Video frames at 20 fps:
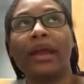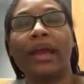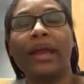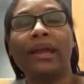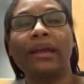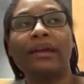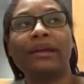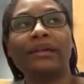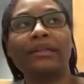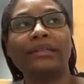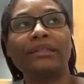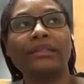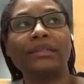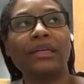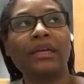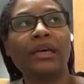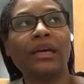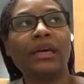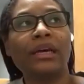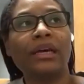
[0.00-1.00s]

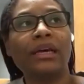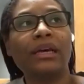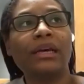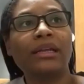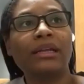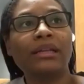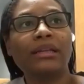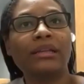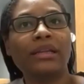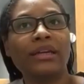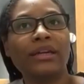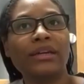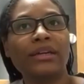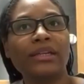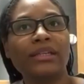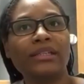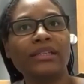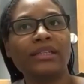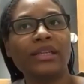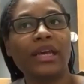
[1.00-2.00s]
And there
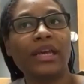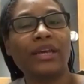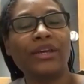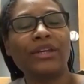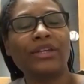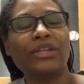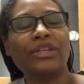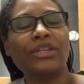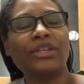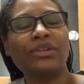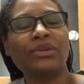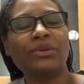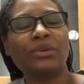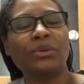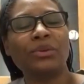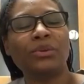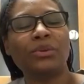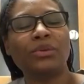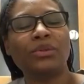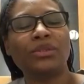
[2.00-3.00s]
is a
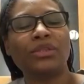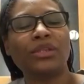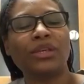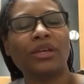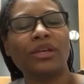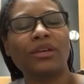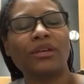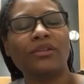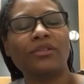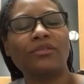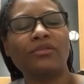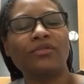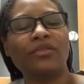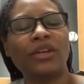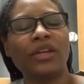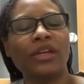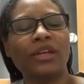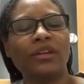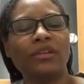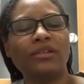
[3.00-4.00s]
huge
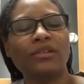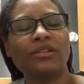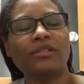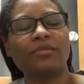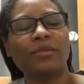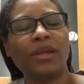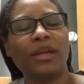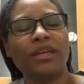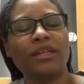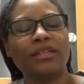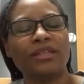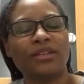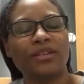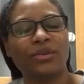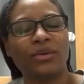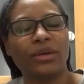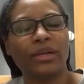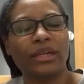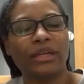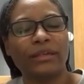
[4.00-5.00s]
video display
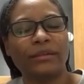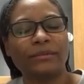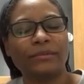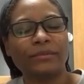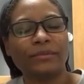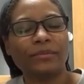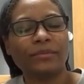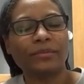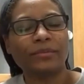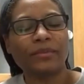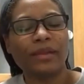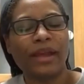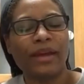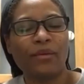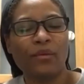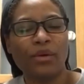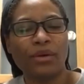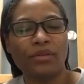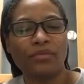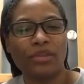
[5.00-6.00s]
screen
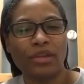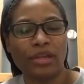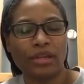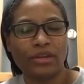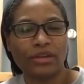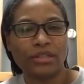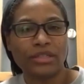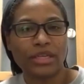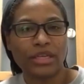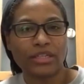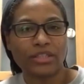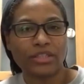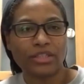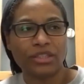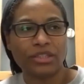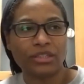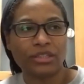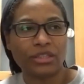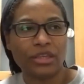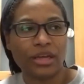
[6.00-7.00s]
at one of the
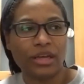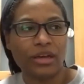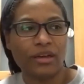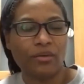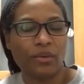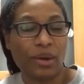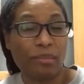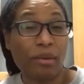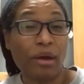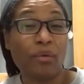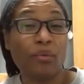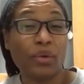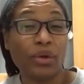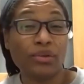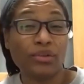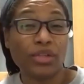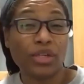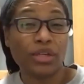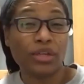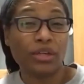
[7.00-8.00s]
intersections, uh, right by
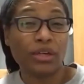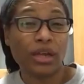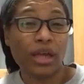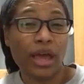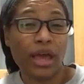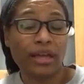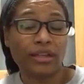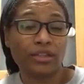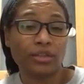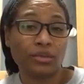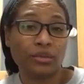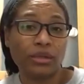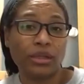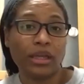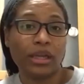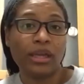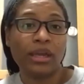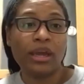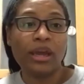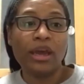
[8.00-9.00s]
Wiltern,
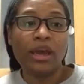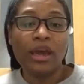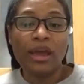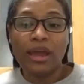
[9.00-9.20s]
actually.